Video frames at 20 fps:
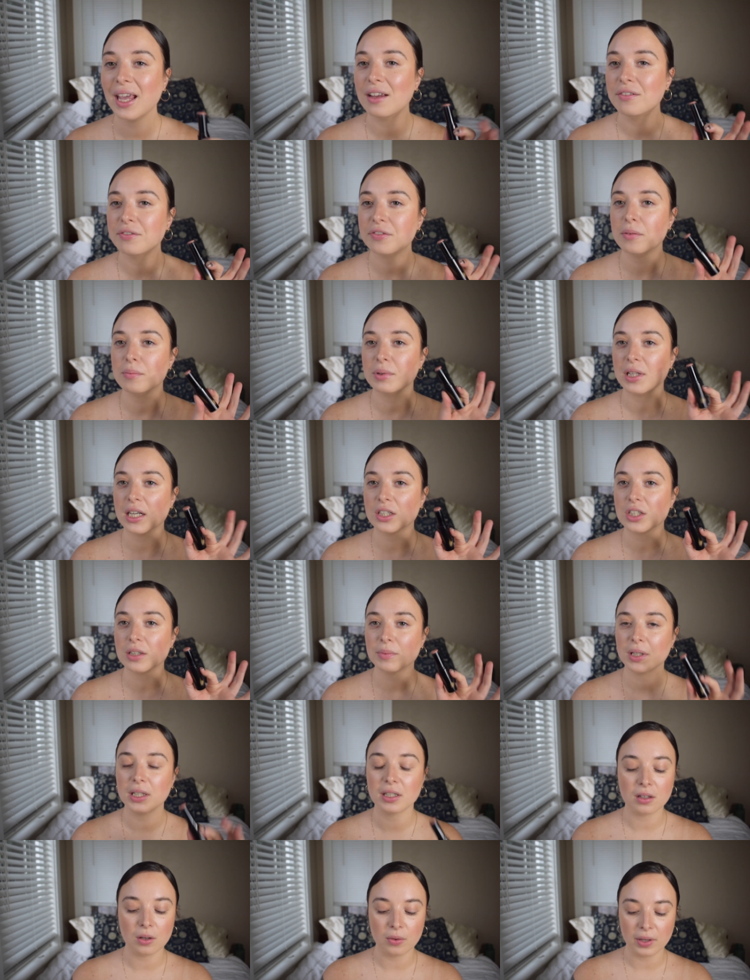and for blush, I'm
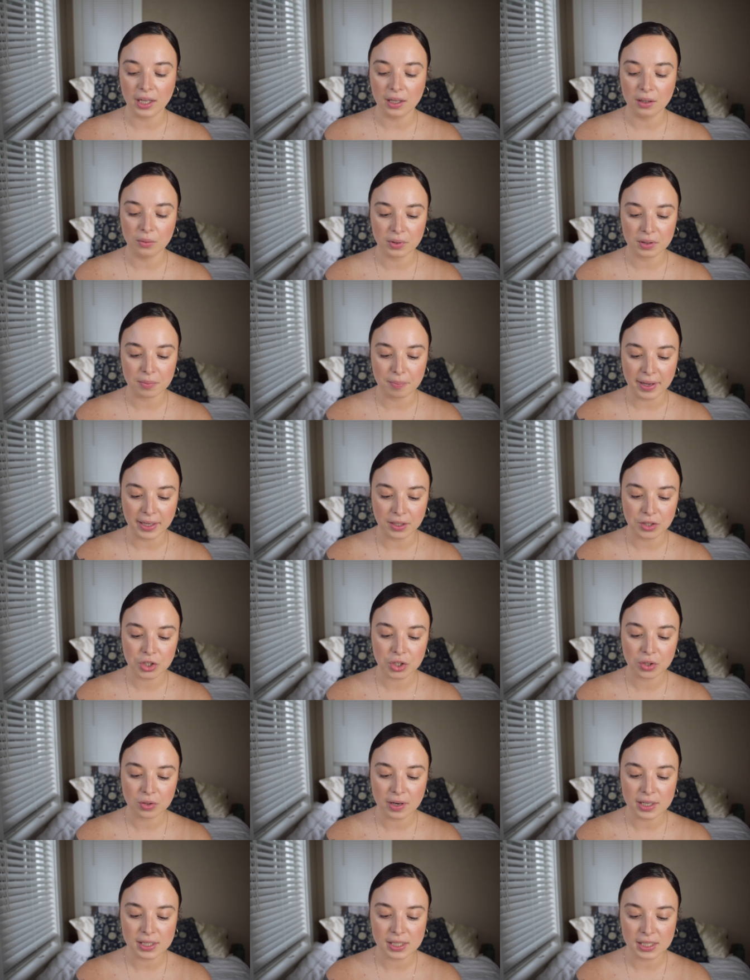gonna go in with my
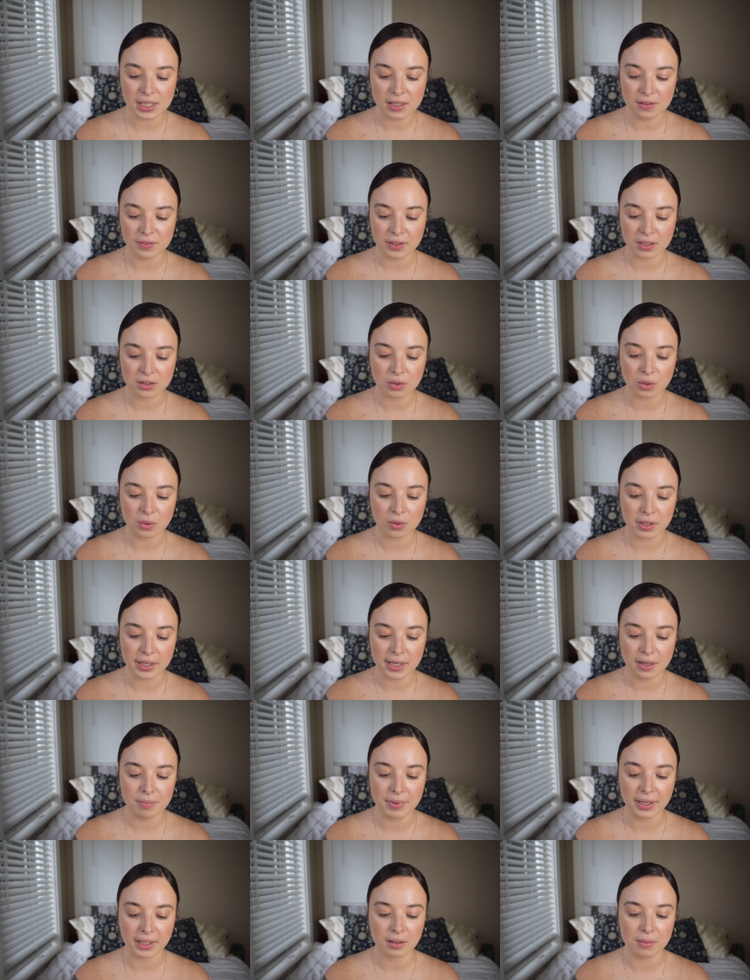trusty
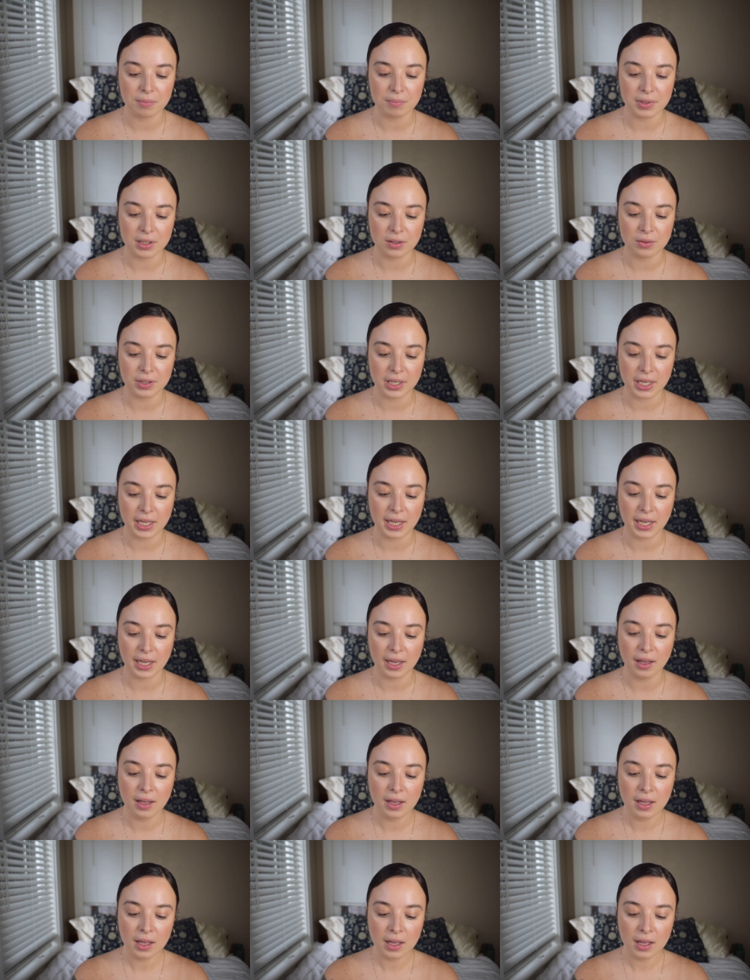Victoria Beckham Beauty